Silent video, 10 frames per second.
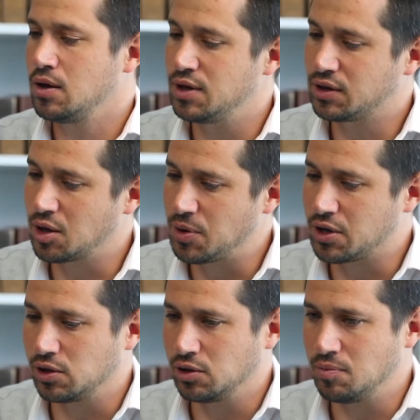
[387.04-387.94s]
The
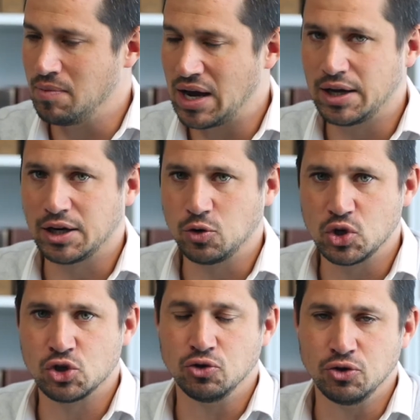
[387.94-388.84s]
typical manner in
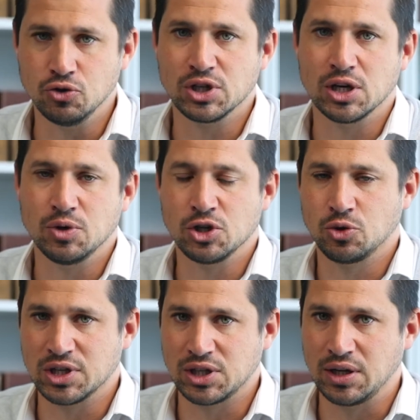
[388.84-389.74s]
which to do so is
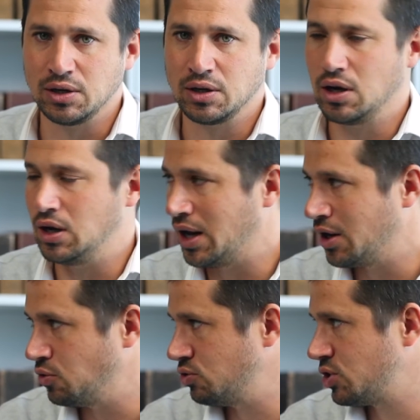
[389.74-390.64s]
to extend
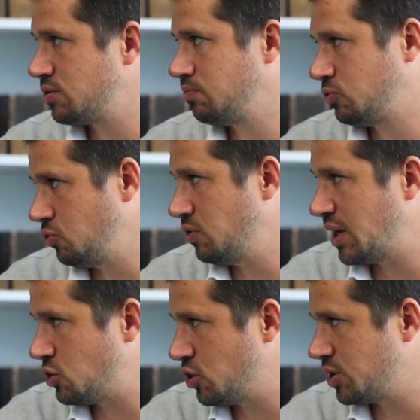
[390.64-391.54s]
loans to
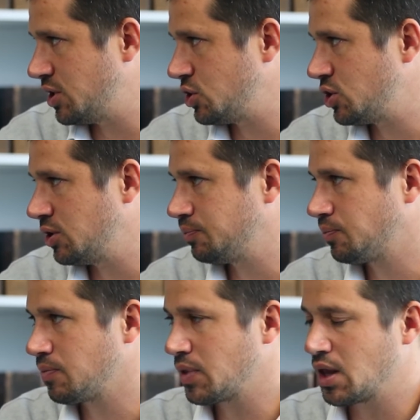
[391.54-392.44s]
that jurisdiction.
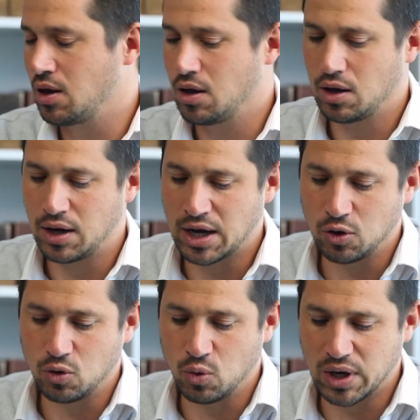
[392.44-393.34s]

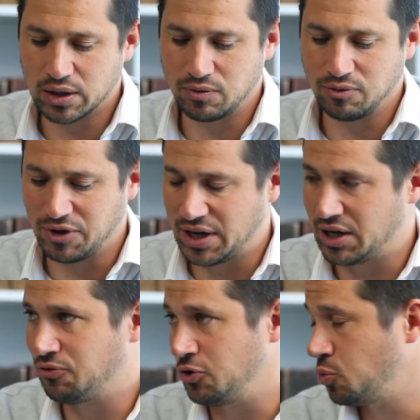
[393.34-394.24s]
Now, what
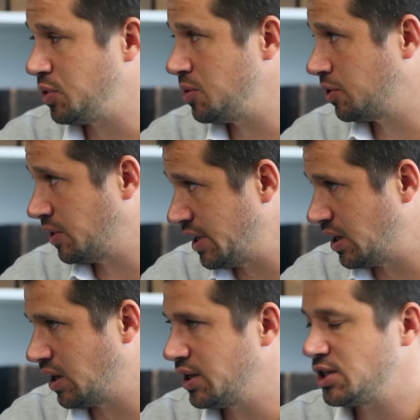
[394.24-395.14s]
very few people
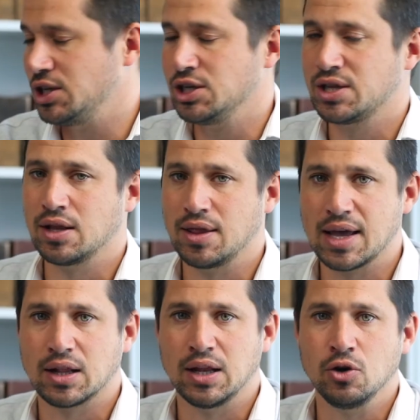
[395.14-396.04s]
realize is that
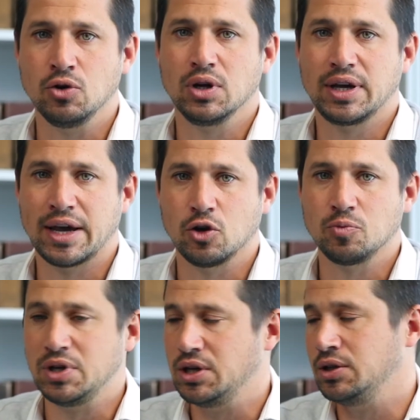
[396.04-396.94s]
that loan
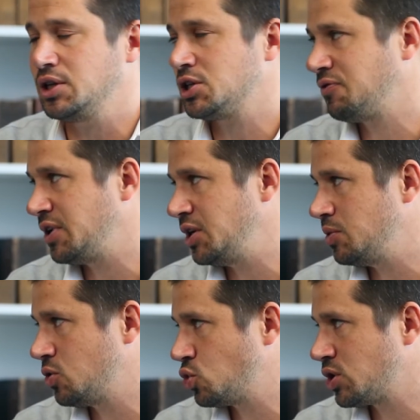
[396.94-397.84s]
cannot be interest-free
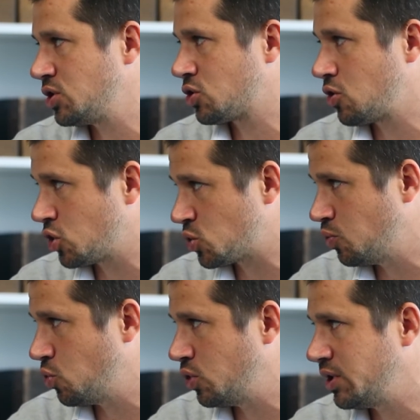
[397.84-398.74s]
because it is
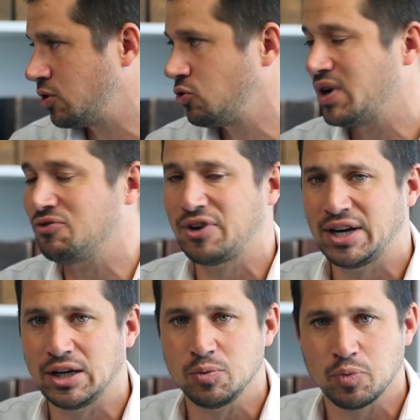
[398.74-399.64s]
cross-border to a
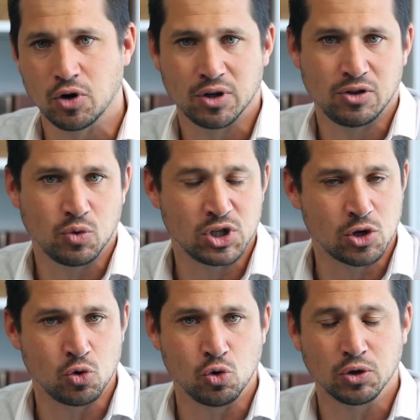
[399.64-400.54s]
friendly party or a
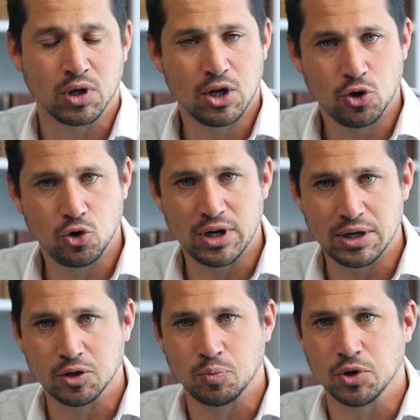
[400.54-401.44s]
so-called
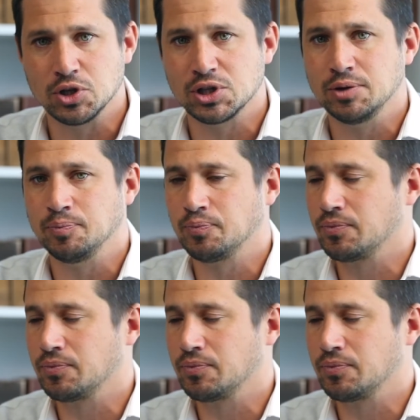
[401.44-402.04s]
connected person.